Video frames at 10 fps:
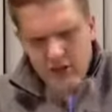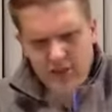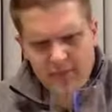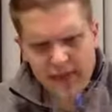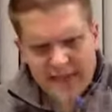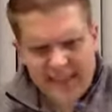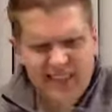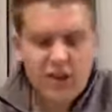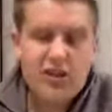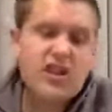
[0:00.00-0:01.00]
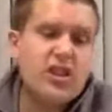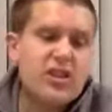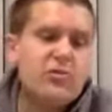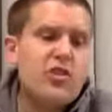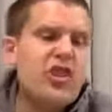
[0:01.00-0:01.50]
spices. There's
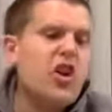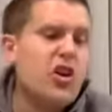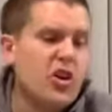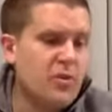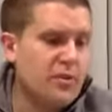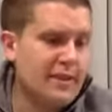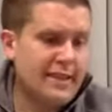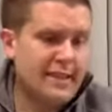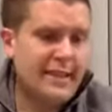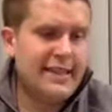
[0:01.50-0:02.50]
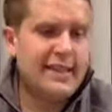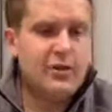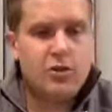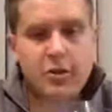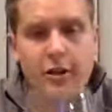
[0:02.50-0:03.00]
some good
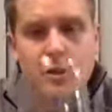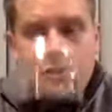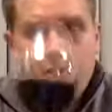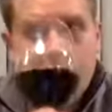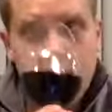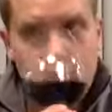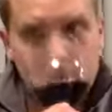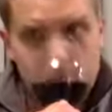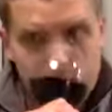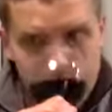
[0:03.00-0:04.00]
herbness going on in here.